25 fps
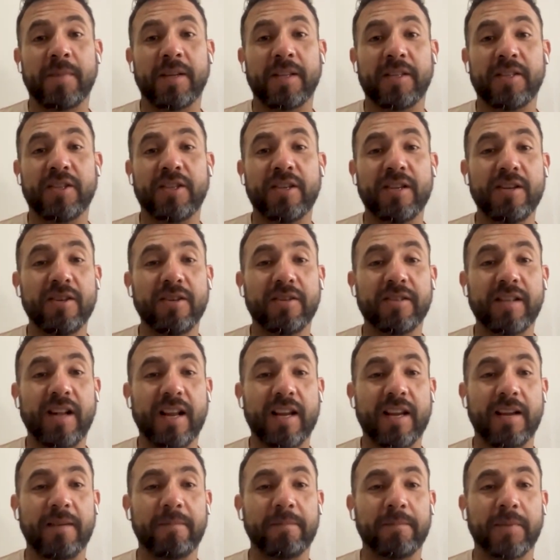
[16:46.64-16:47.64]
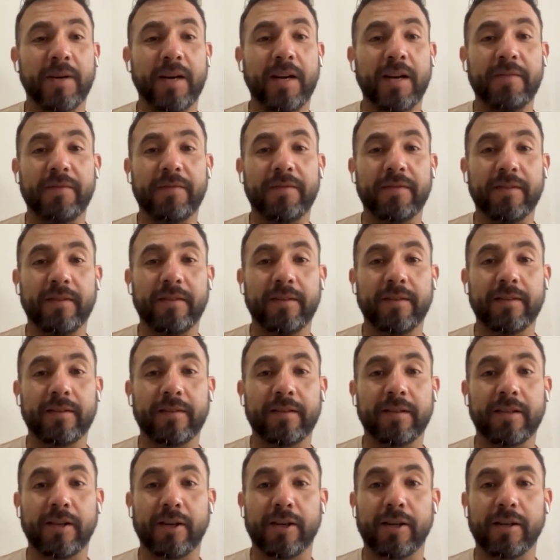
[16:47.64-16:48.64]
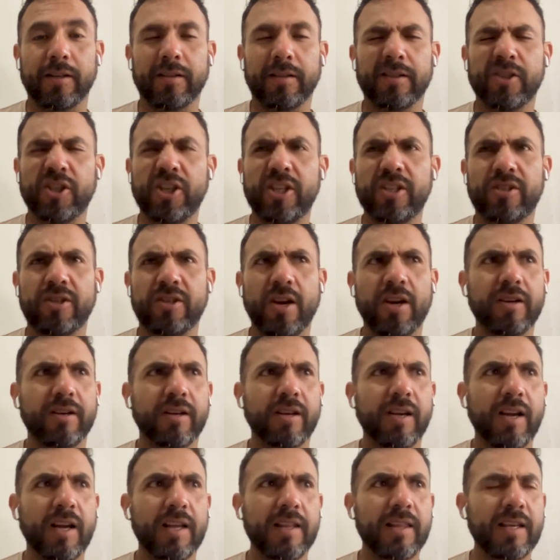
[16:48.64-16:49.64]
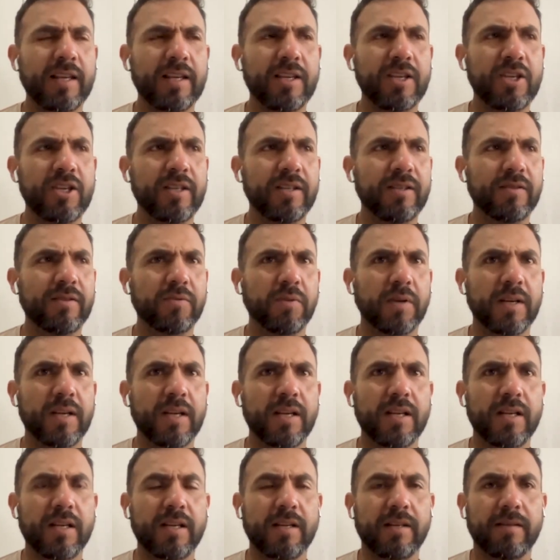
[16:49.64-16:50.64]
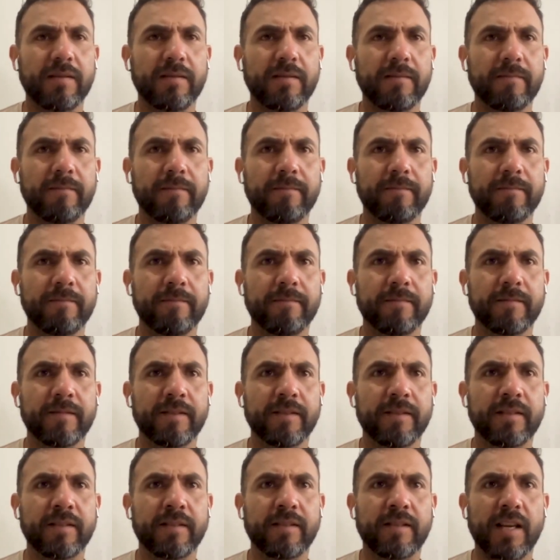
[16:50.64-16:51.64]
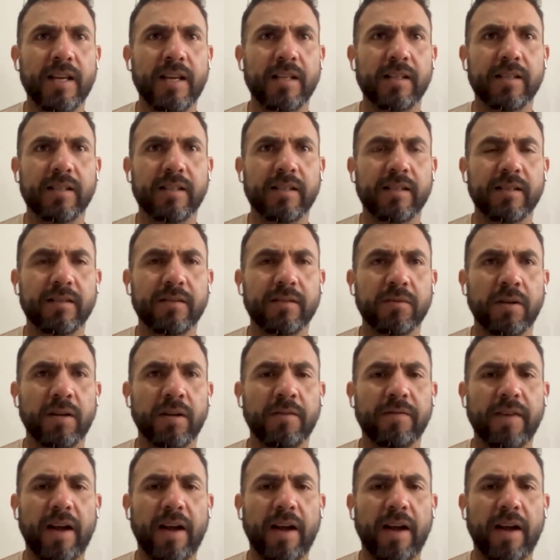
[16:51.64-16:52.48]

but she looks like a brave girl. She's young. I think she's 26.